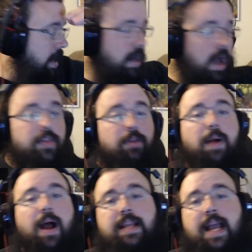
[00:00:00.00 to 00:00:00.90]
in other
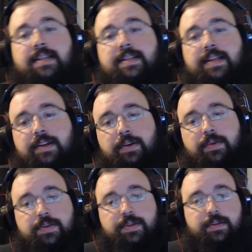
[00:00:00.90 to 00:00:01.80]
podcasting
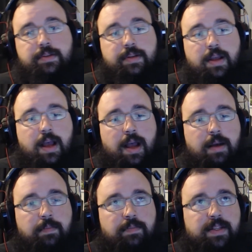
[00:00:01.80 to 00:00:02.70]
news,
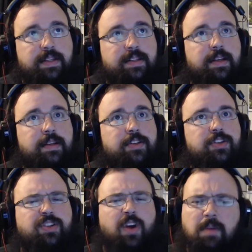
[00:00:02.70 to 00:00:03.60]
this
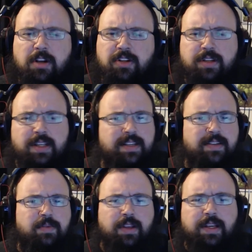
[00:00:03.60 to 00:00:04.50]

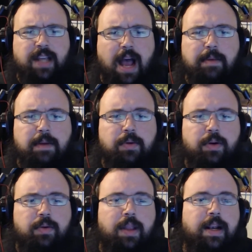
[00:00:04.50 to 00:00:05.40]
isn't really comic
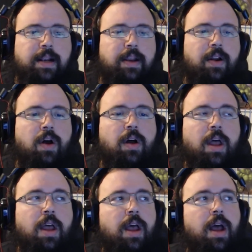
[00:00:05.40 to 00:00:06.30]
book related at all.
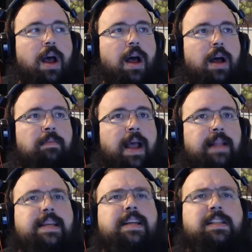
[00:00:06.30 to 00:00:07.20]

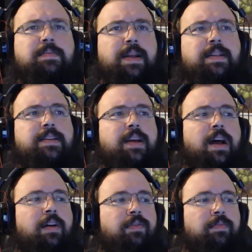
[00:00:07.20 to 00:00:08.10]
At the expense
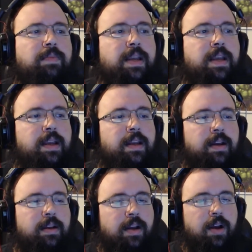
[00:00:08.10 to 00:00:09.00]
of
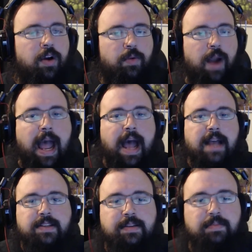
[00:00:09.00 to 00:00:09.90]
being
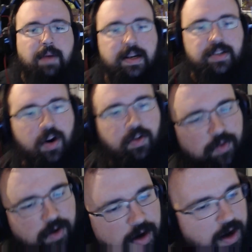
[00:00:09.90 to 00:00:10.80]
harassed by
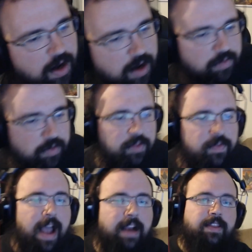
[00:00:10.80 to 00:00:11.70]
Topher for the
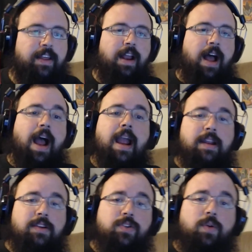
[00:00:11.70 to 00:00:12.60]
fact that I
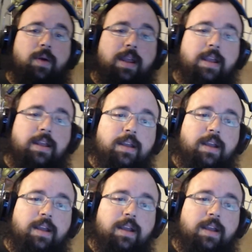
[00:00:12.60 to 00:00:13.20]
enjoy